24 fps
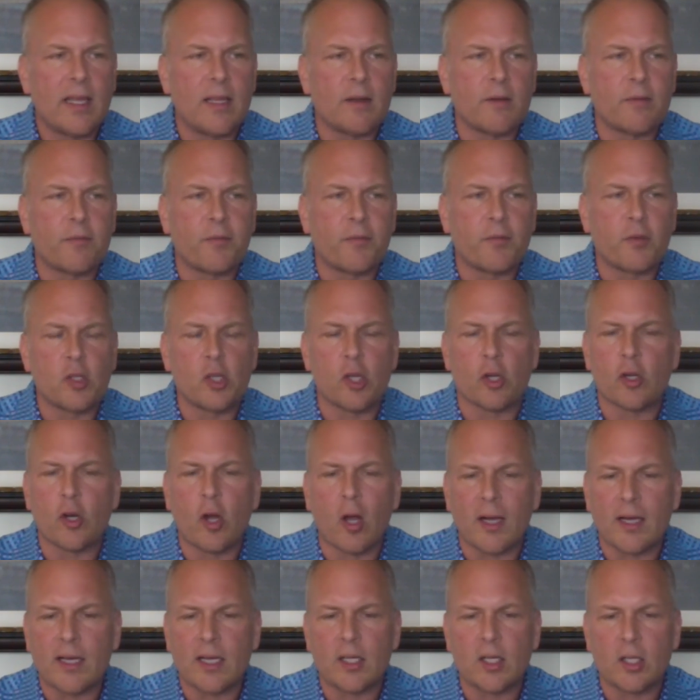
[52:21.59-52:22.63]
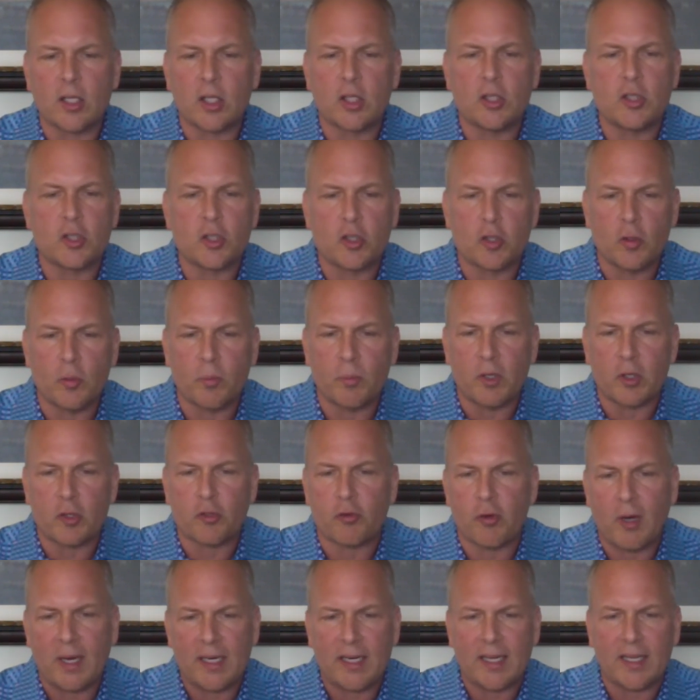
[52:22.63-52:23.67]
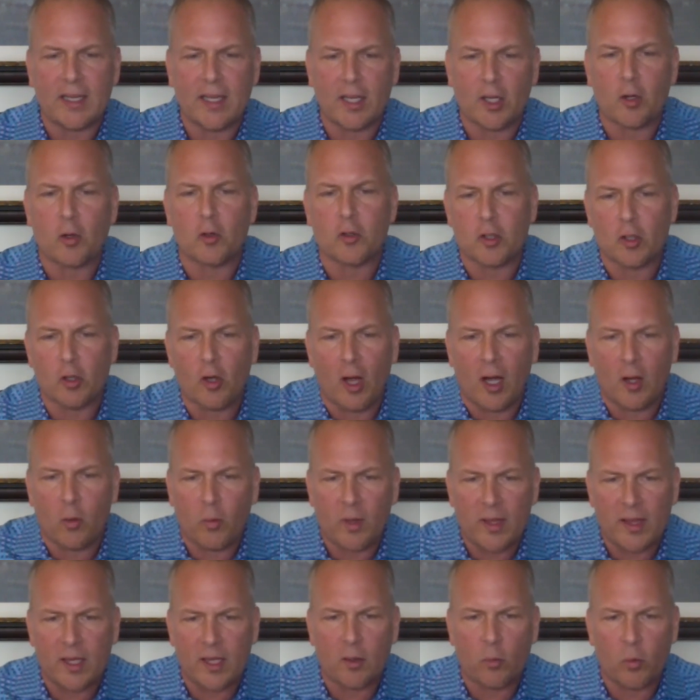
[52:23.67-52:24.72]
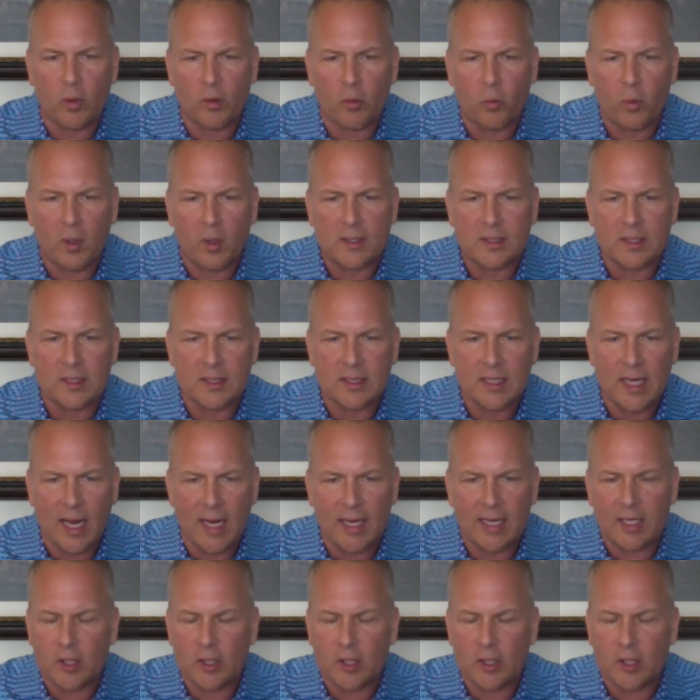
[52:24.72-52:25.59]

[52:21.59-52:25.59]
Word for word: if you're not going to consume the training that goes along with it with what to say?